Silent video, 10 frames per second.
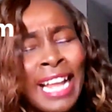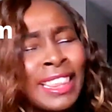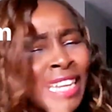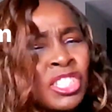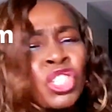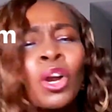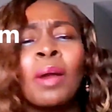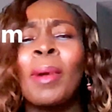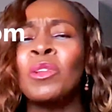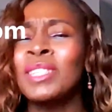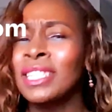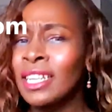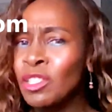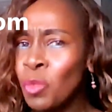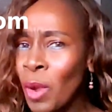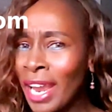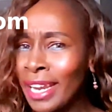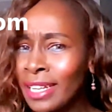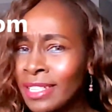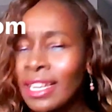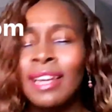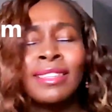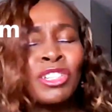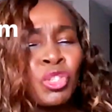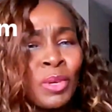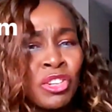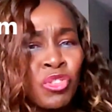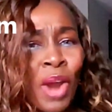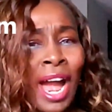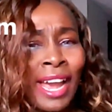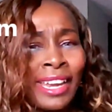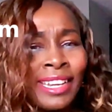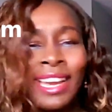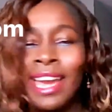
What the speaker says: Let's talk about six ways that you can try.